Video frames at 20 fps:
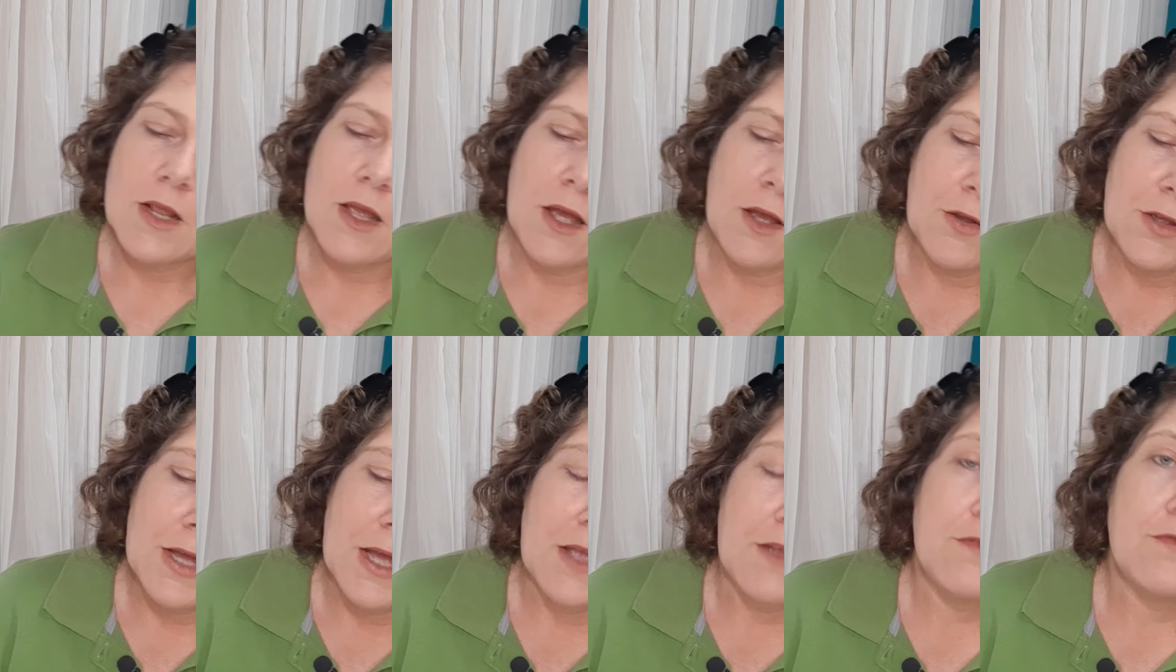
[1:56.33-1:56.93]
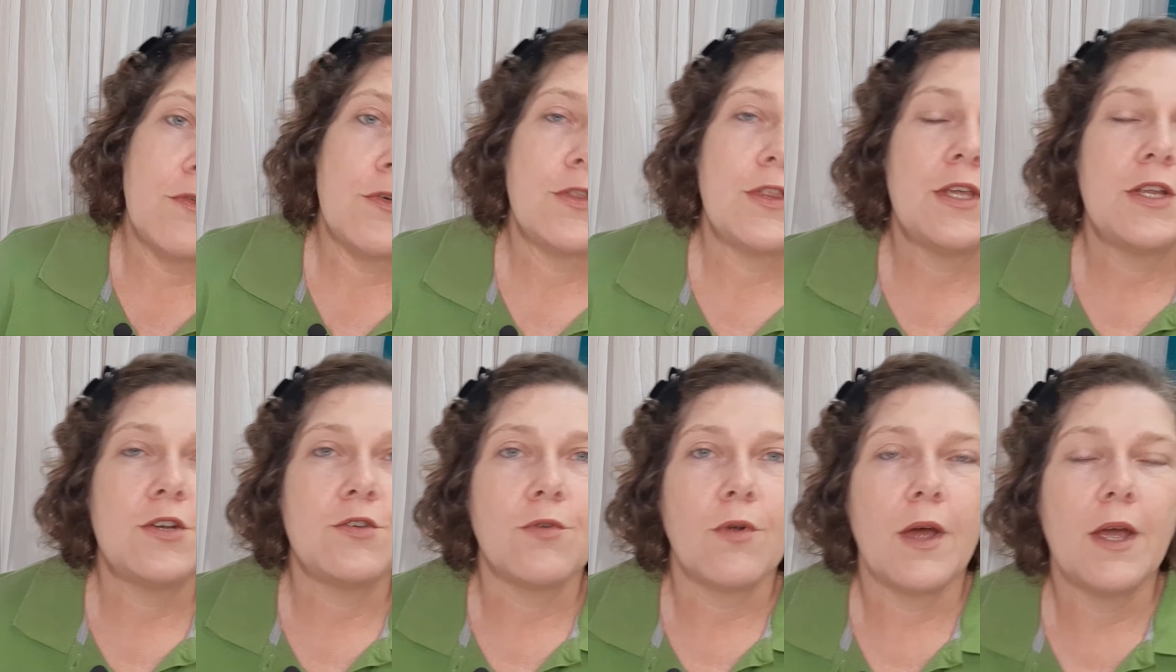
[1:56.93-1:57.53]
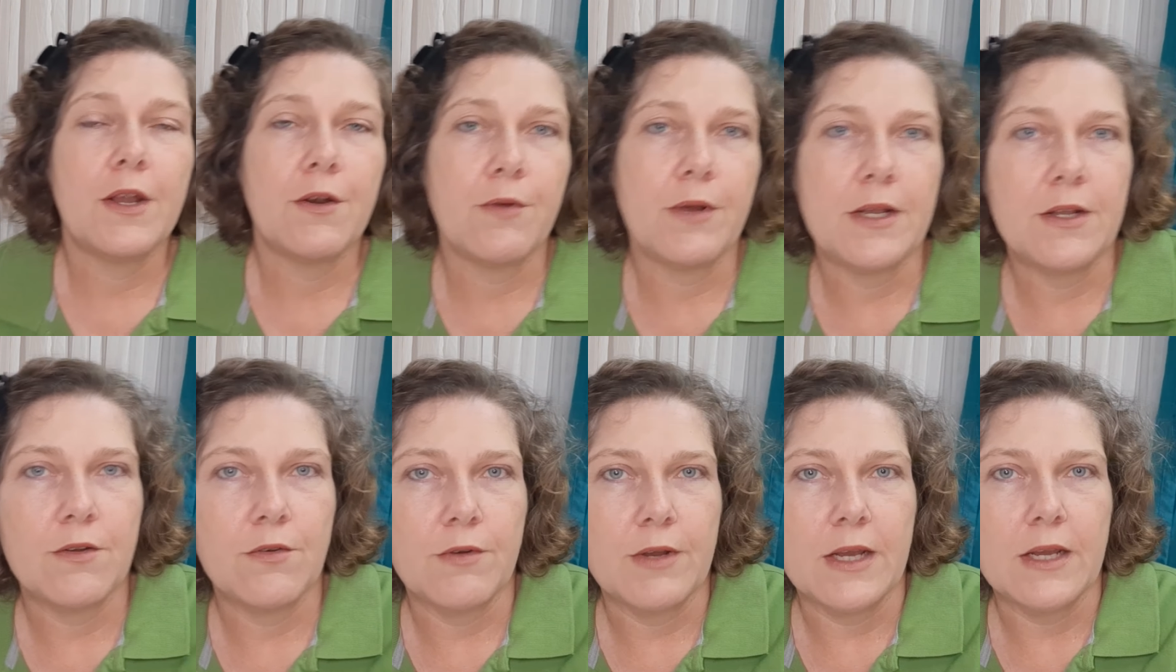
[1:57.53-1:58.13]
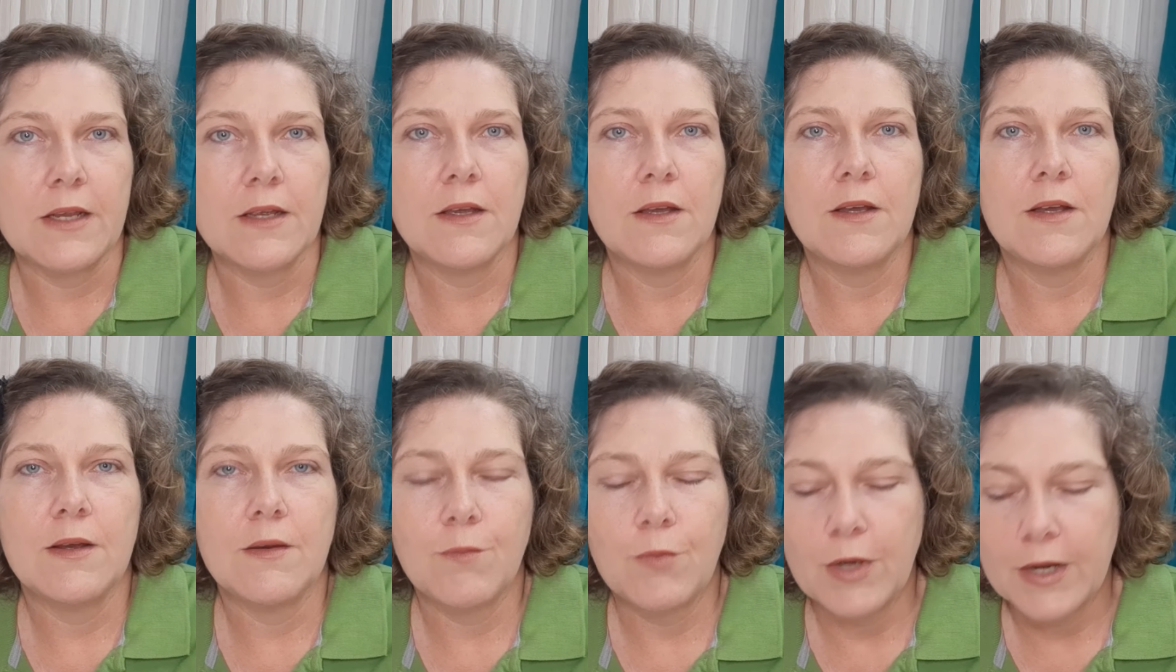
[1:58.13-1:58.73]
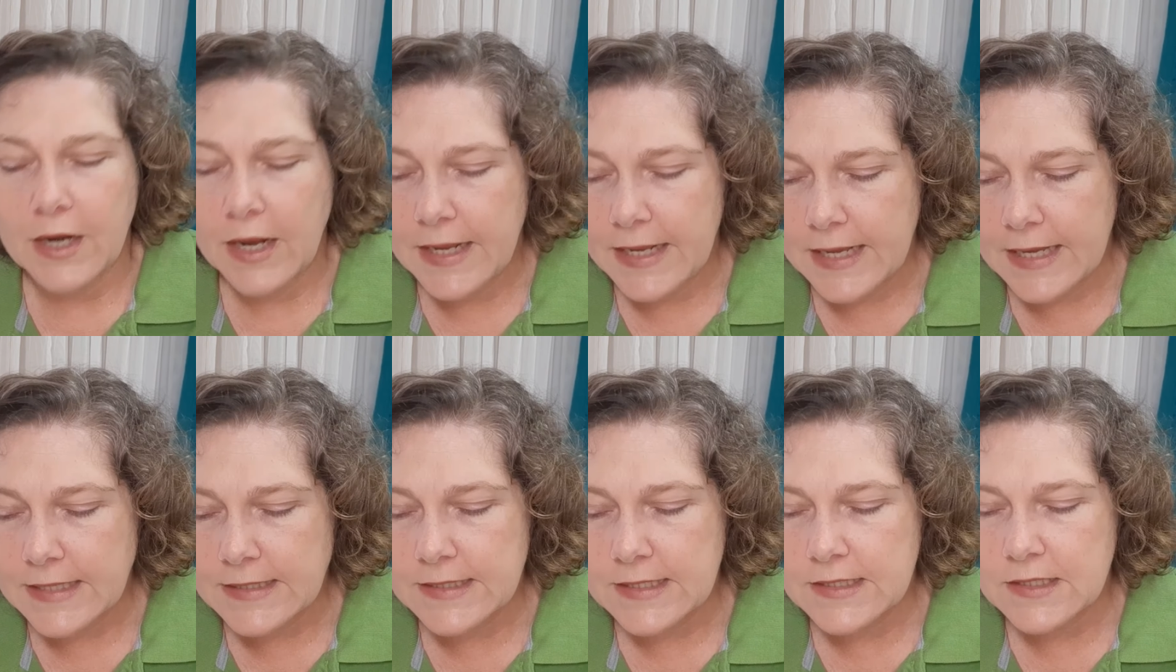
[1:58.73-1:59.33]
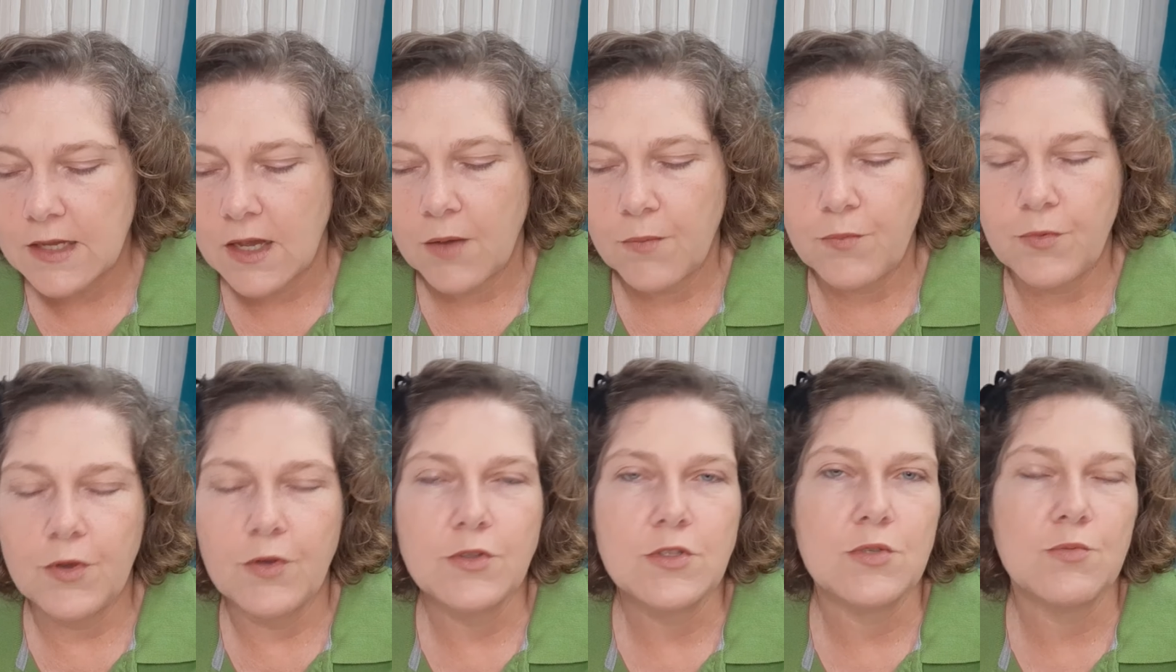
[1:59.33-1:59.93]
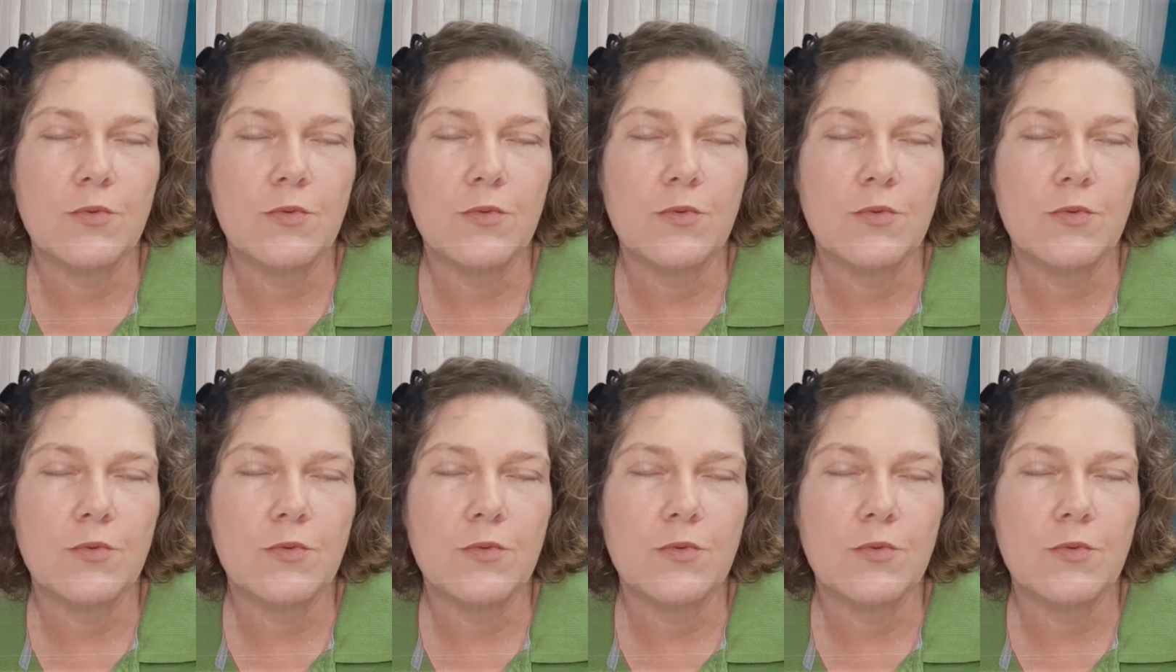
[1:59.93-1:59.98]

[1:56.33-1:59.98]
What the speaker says: Okay, for the dry rendering, what I ended up with